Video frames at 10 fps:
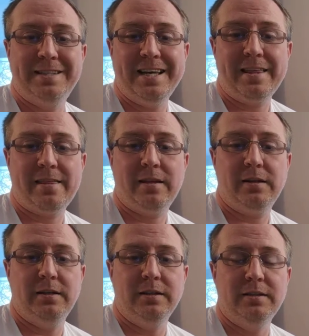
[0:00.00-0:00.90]
death,
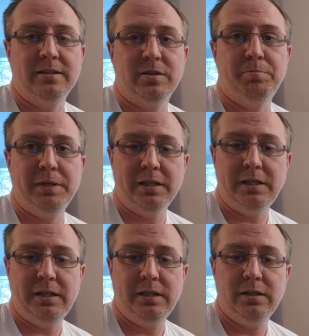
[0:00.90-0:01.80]

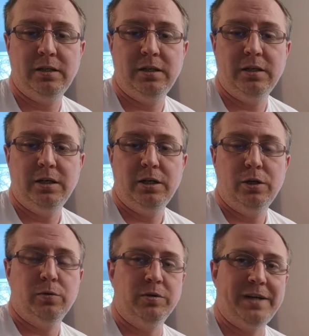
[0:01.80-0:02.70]
disability,
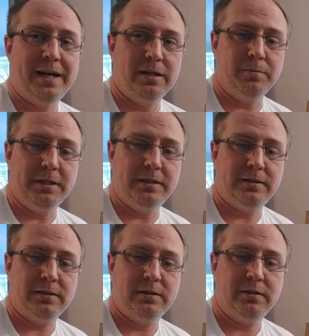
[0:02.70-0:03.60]

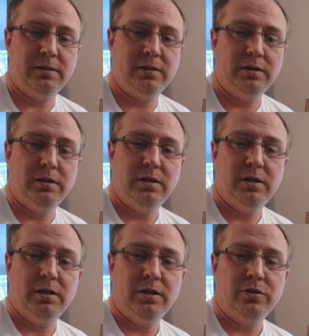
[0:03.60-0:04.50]
retirement,
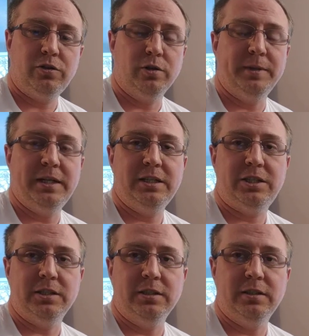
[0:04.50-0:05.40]

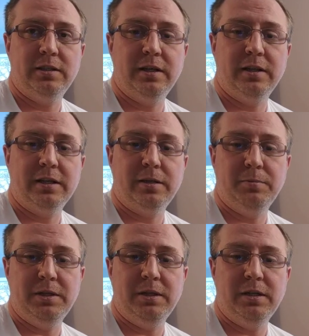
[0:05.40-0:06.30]
termination. Now that
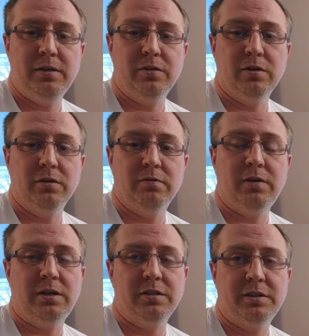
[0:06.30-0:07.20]
can be either
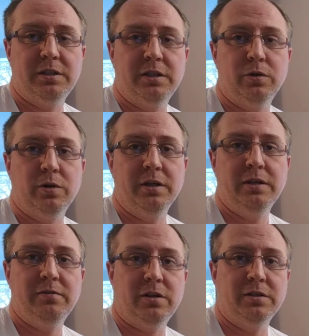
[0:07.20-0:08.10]
voluntary or
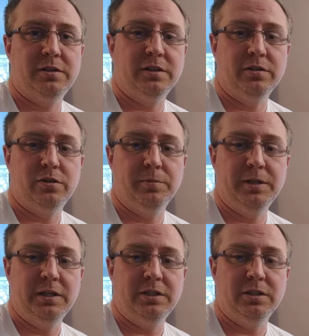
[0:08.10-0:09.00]
involuntary
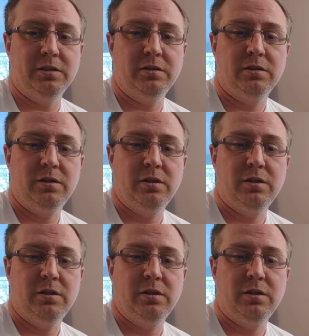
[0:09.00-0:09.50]
termination,